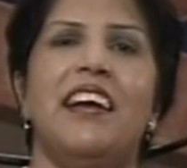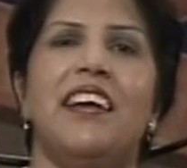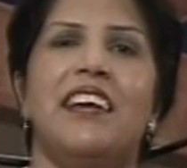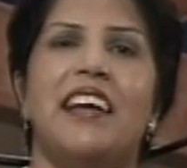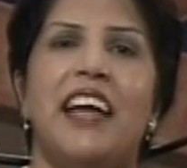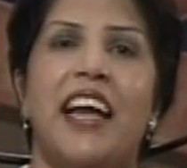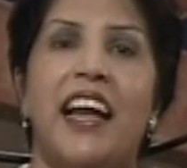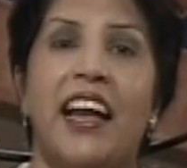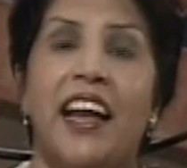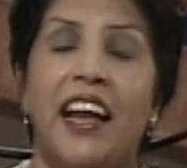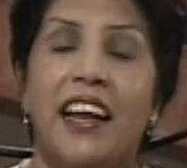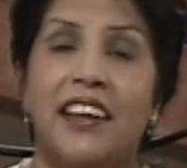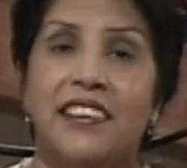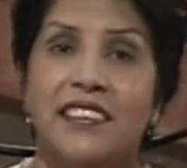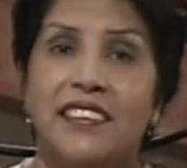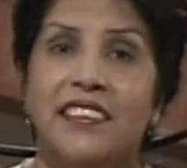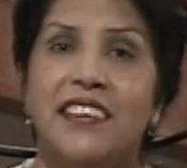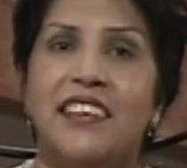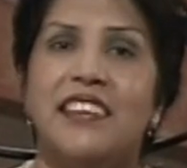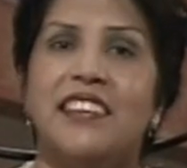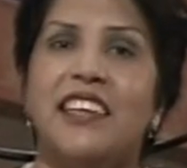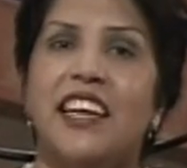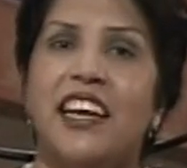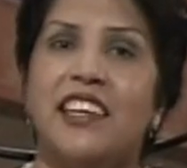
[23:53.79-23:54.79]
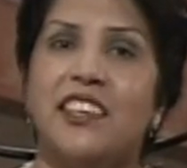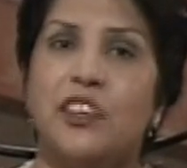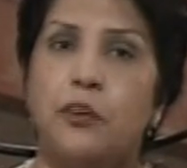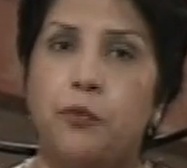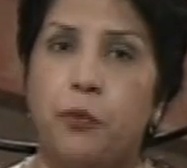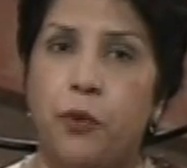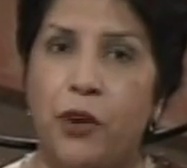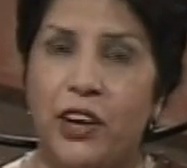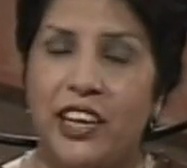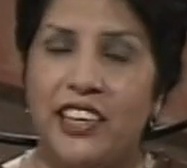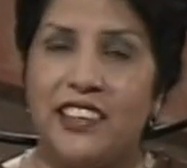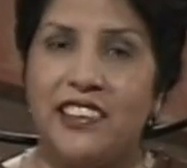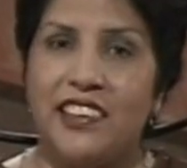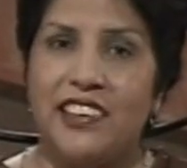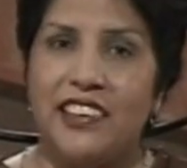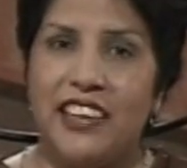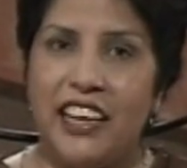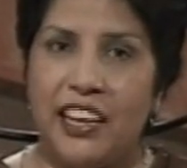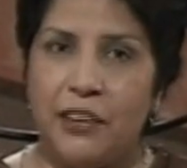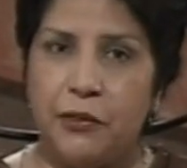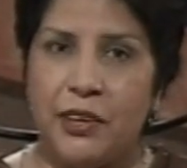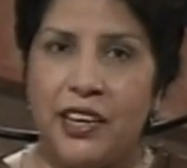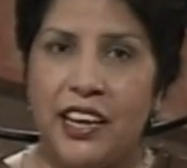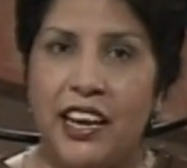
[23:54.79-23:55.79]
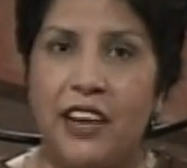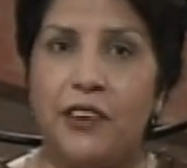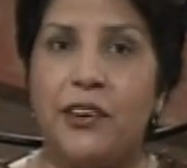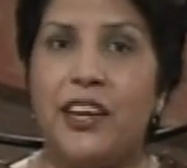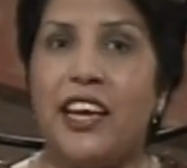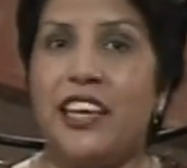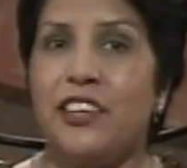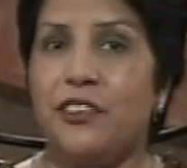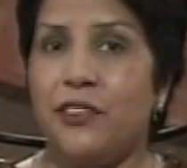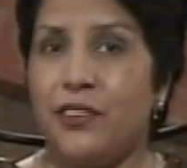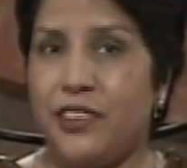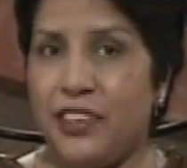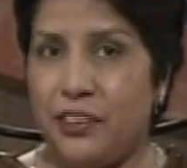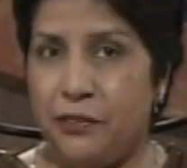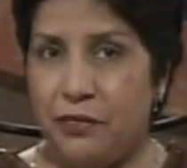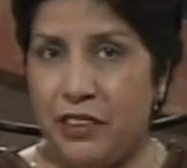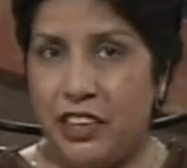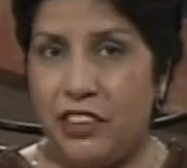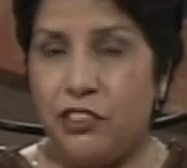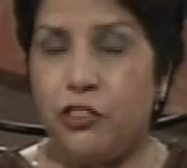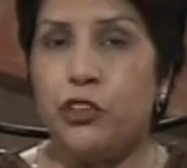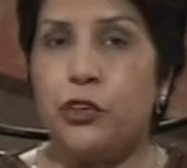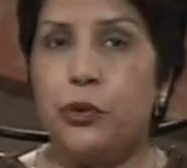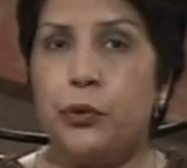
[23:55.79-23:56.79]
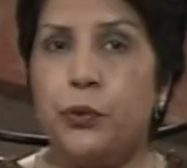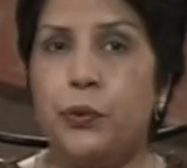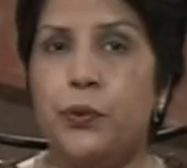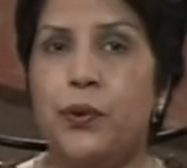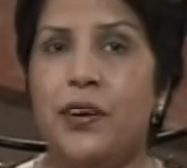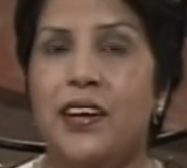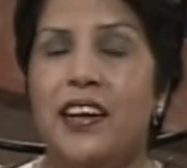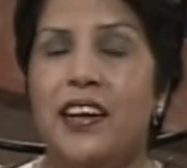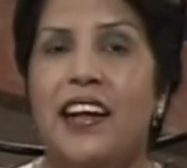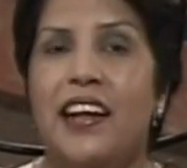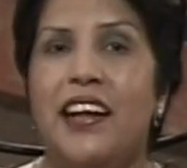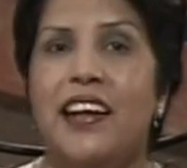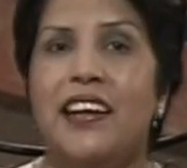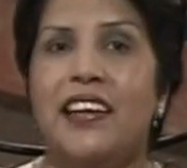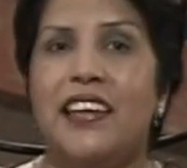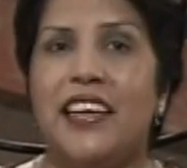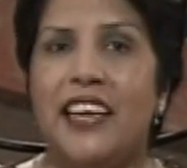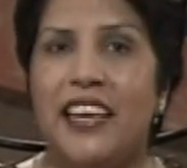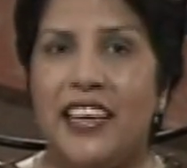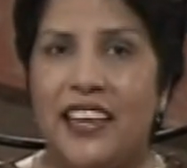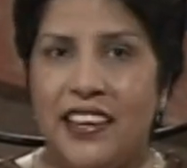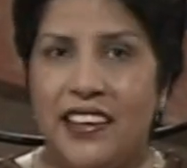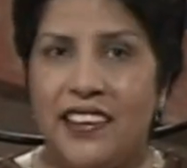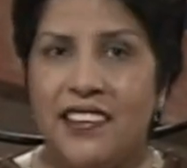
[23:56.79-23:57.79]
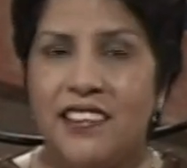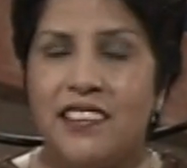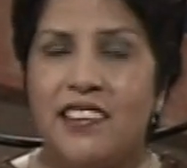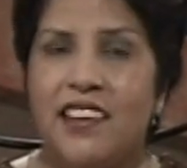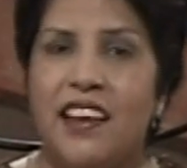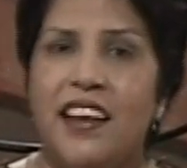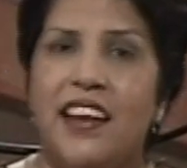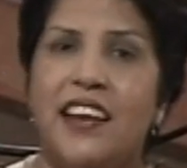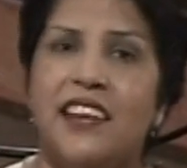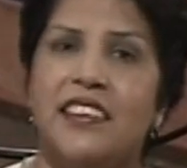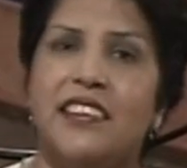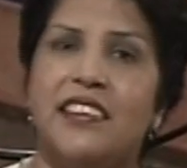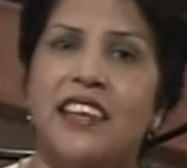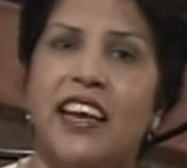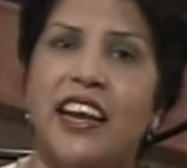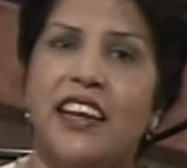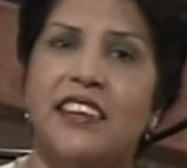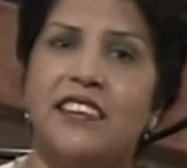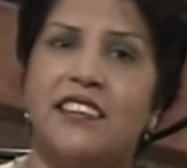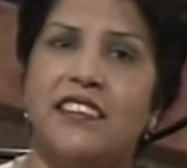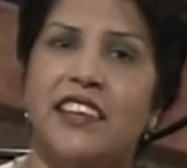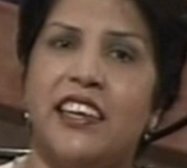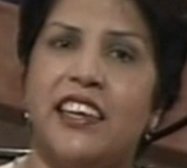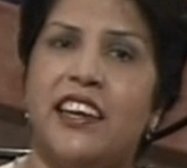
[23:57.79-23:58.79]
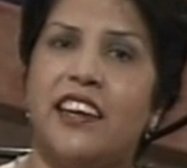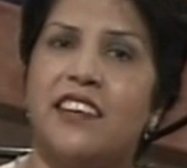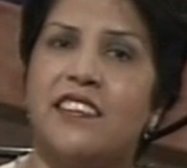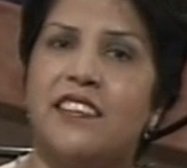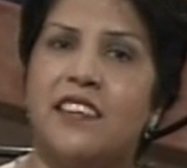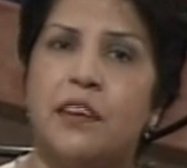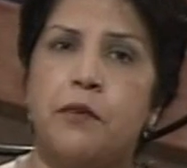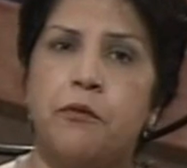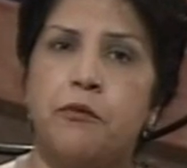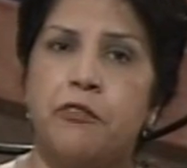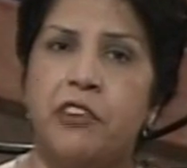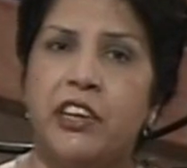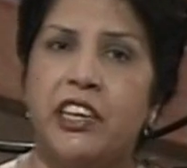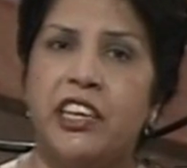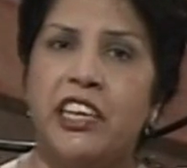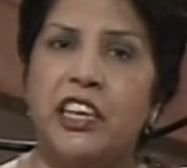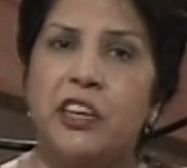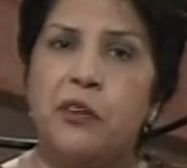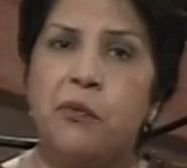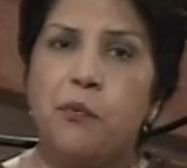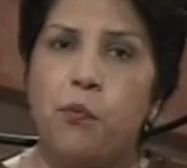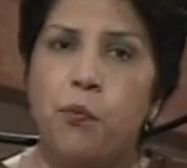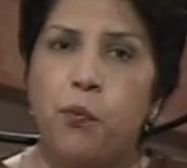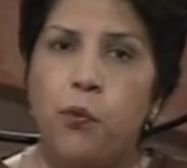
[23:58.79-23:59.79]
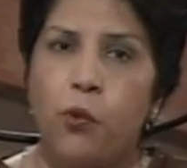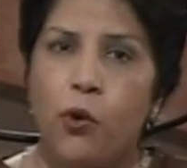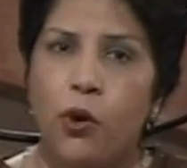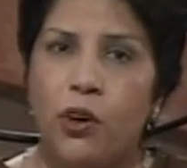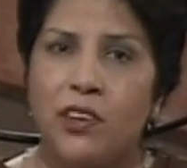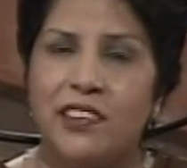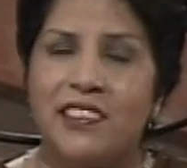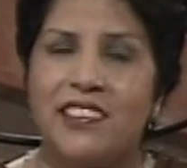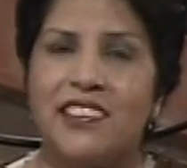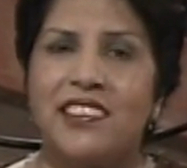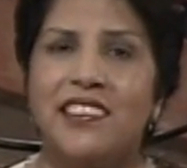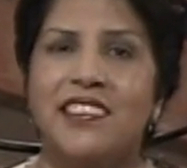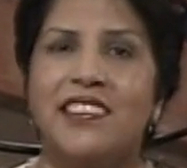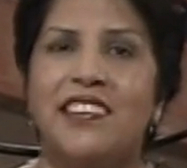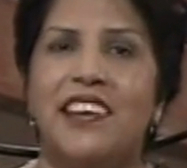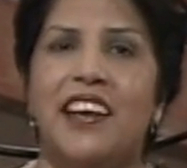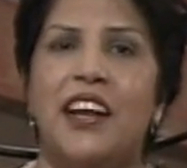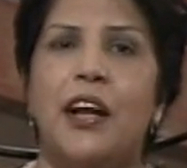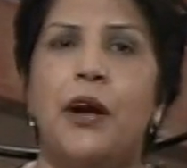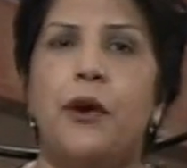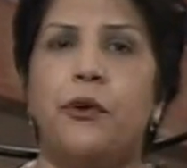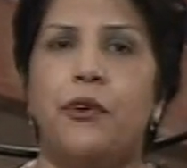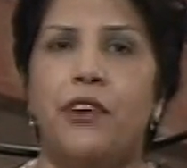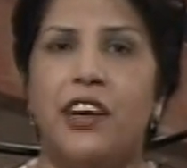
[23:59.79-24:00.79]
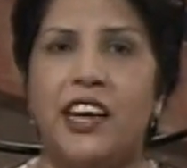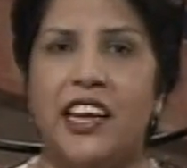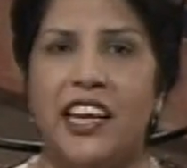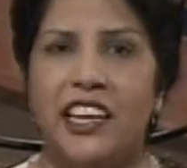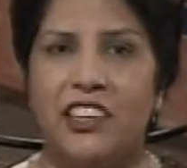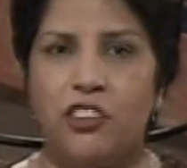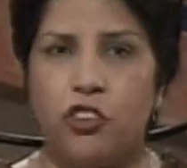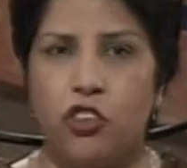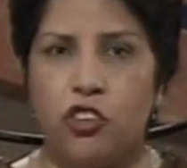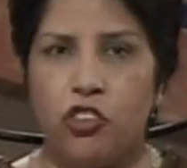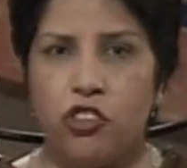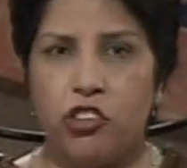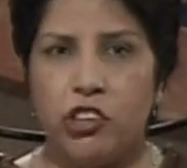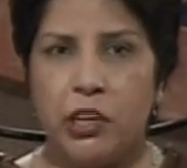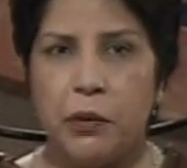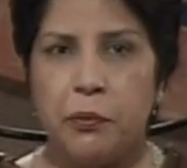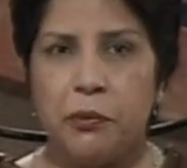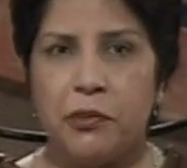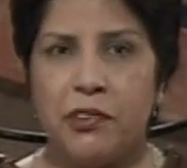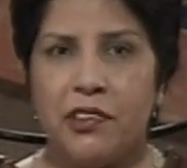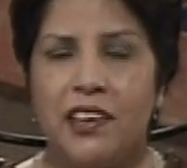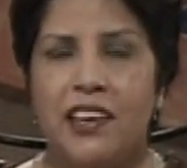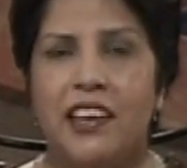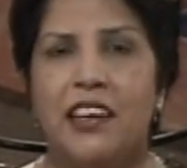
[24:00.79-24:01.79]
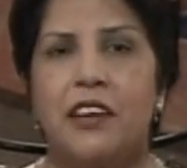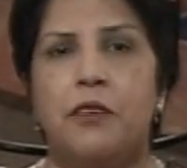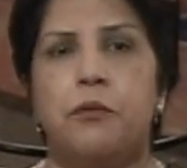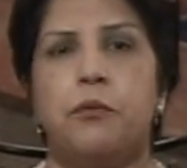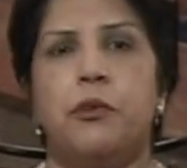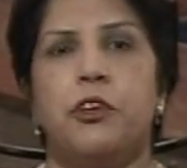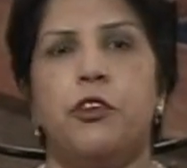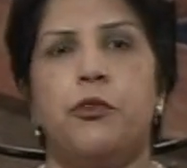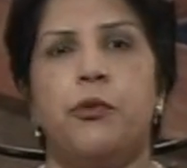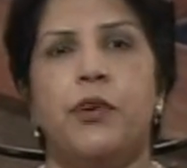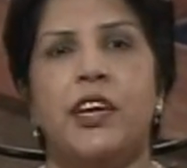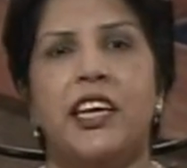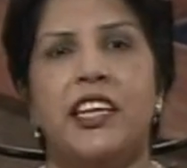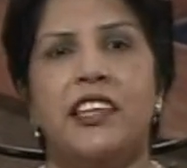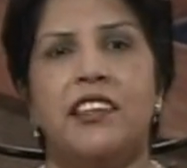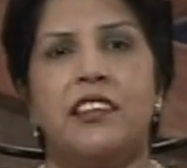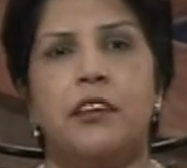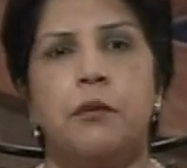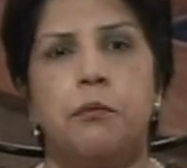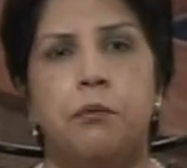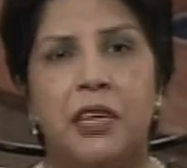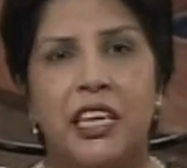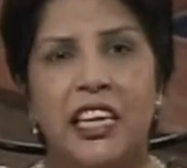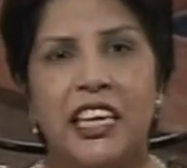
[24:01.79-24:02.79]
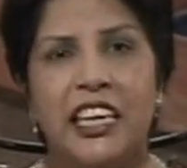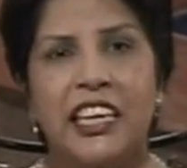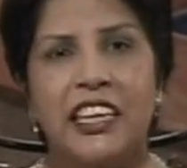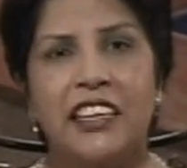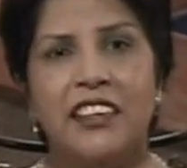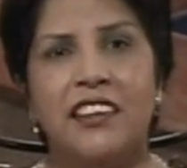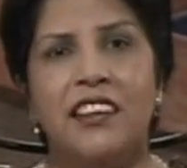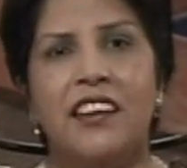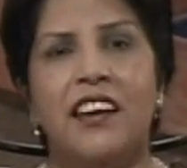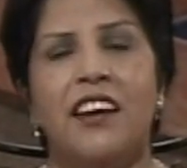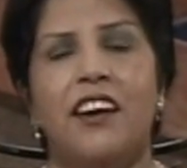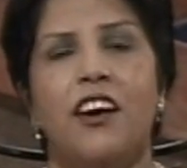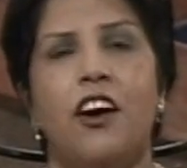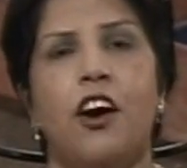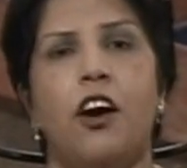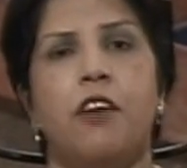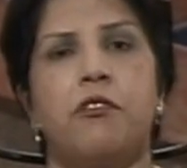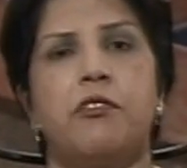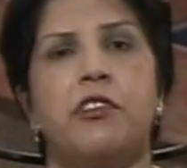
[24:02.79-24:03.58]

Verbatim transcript: And the other point that I would now like to convey to you is that there are some very important relationships between the mean of the